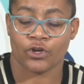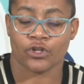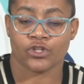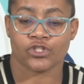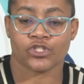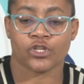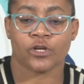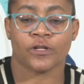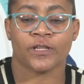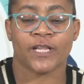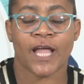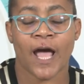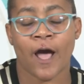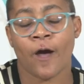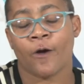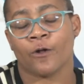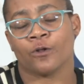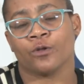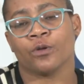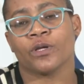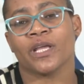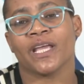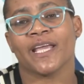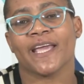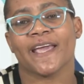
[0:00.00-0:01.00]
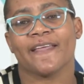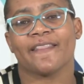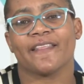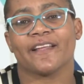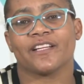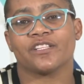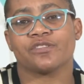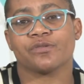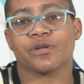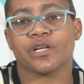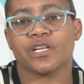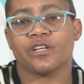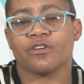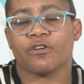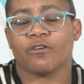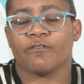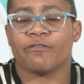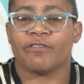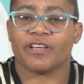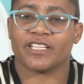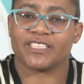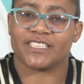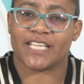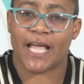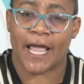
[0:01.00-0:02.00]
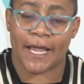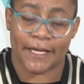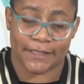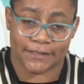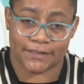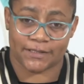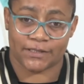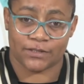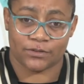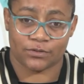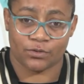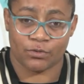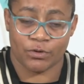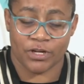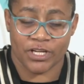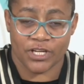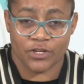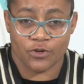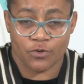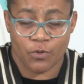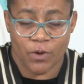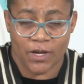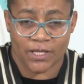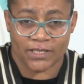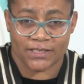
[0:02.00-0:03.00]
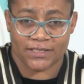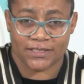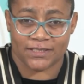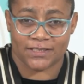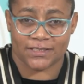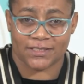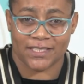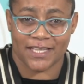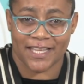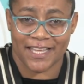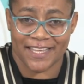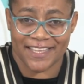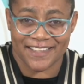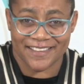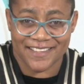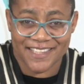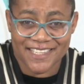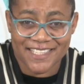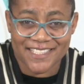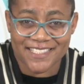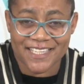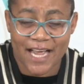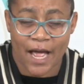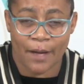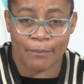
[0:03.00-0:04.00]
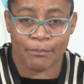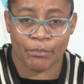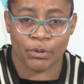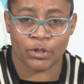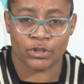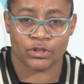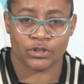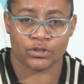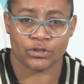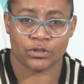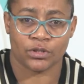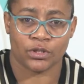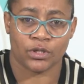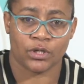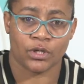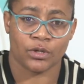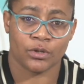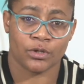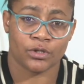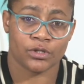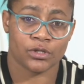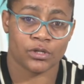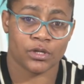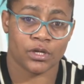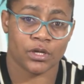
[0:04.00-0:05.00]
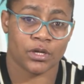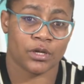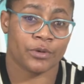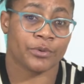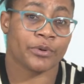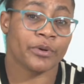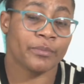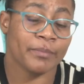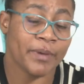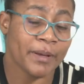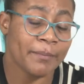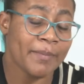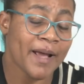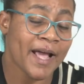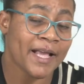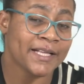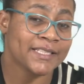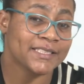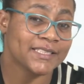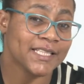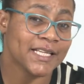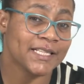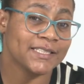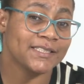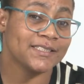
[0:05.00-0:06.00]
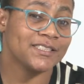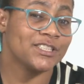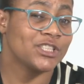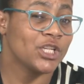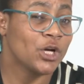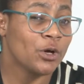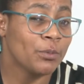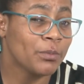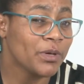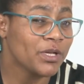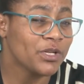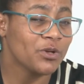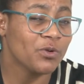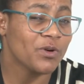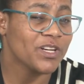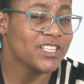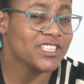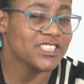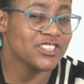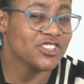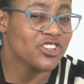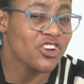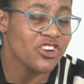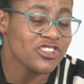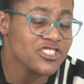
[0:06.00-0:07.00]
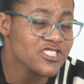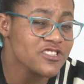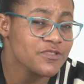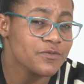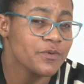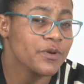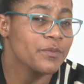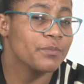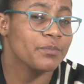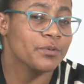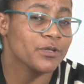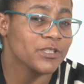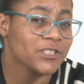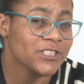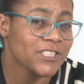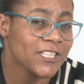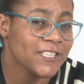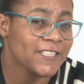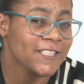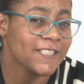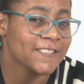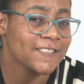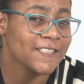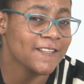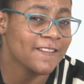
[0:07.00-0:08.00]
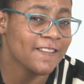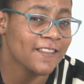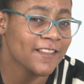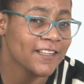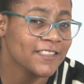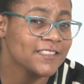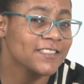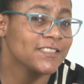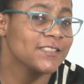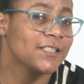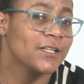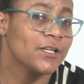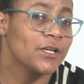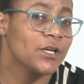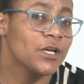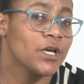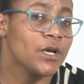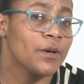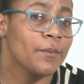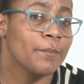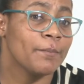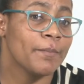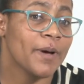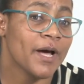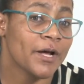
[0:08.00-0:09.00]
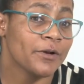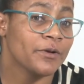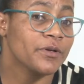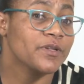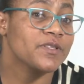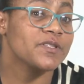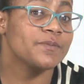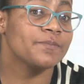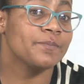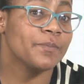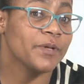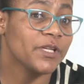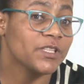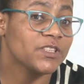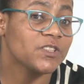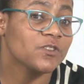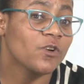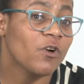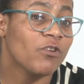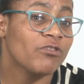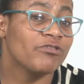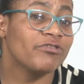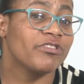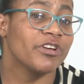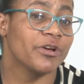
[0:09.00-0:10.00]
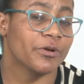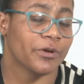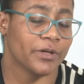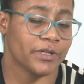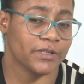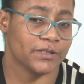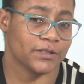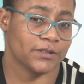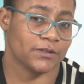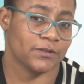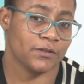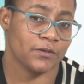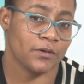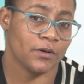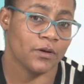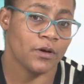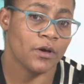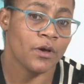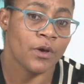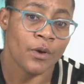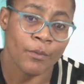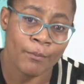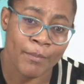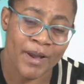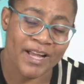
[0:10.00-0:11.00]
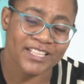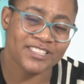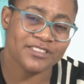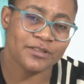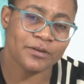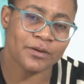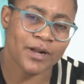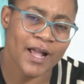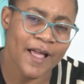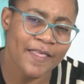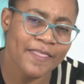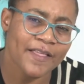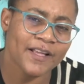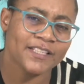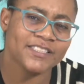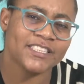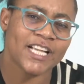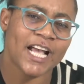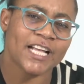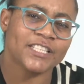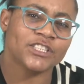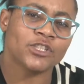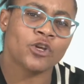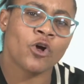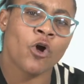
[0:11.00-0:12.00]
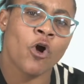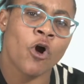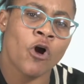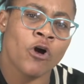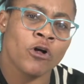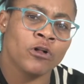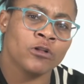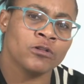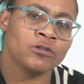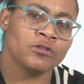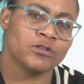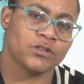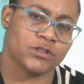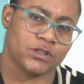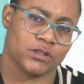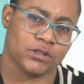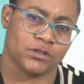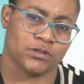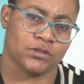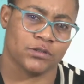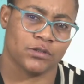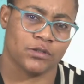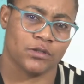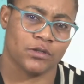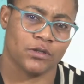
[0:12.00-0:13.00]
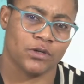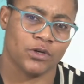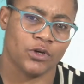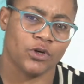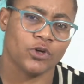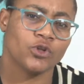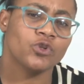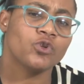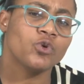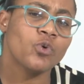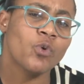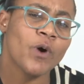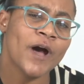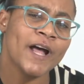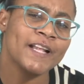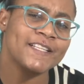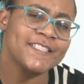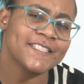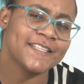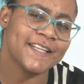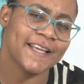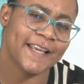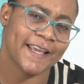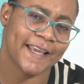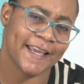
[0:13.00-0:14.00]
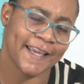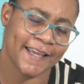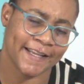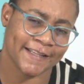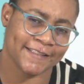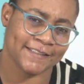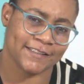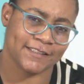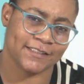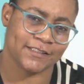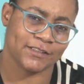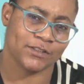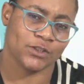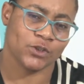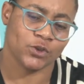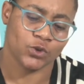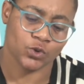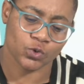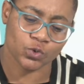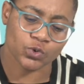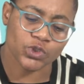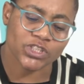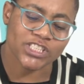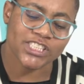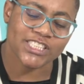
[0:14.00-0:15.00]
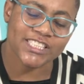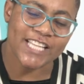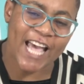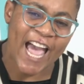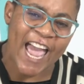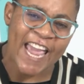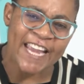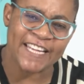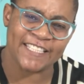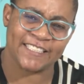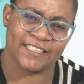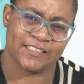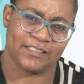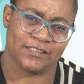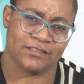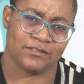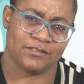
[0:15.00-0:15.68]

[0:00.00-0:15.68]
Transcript: So now, looking at the Treaty of Versailles, when it was agreed upon, remember I said Germany was not represented in this Paris Peace Conference, but rather just called towards the end to sign.